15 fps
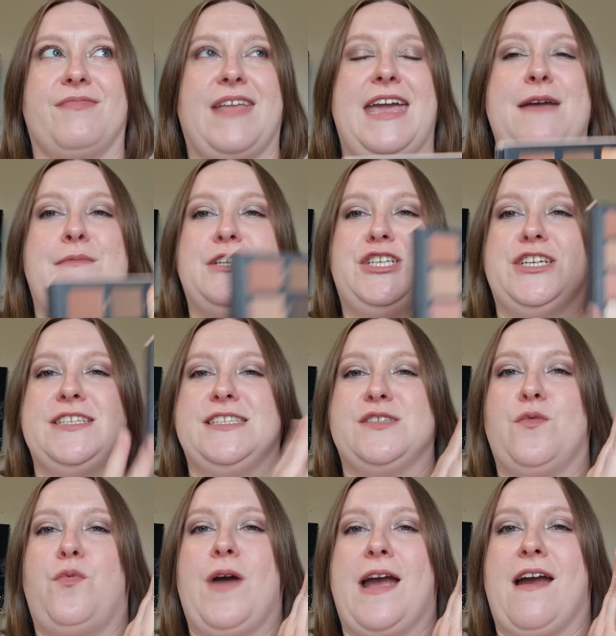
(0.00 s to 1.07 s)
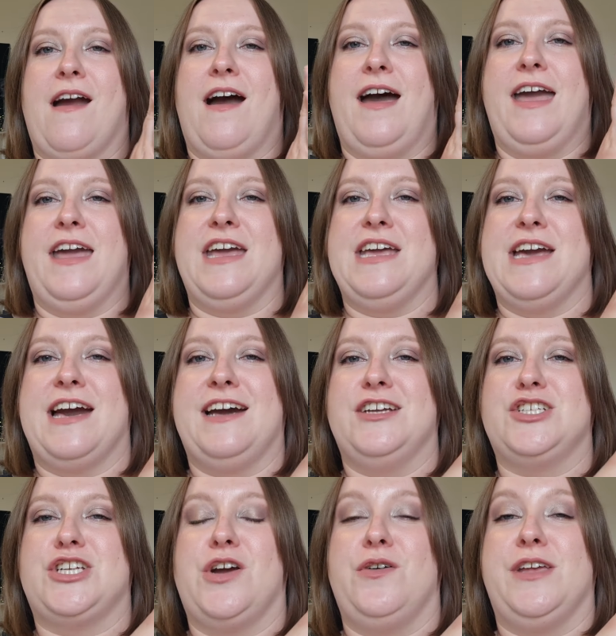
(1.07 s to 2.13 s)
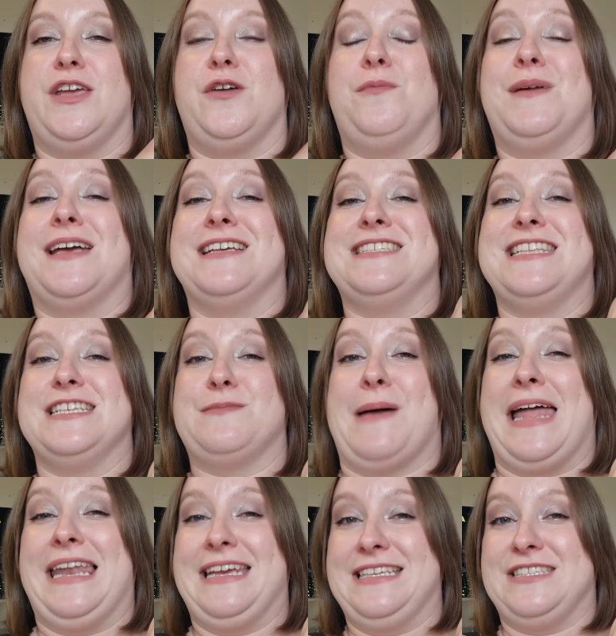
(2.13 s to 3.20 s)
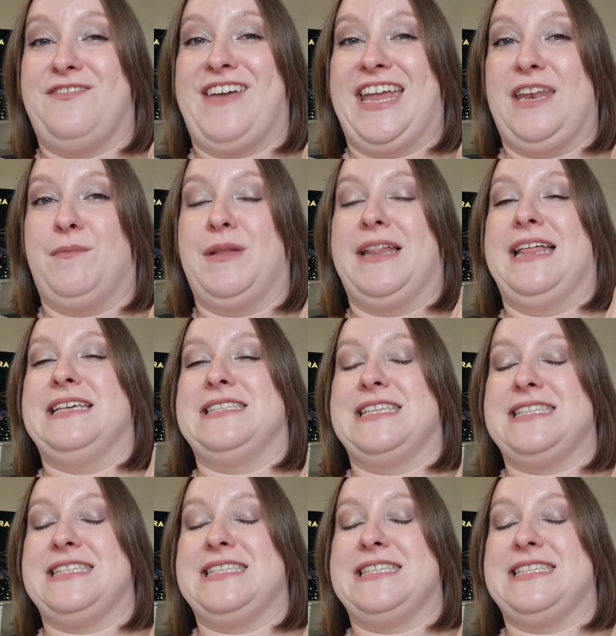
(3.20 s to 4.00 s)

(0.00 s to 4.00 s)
images where I show you, because this palette is available as a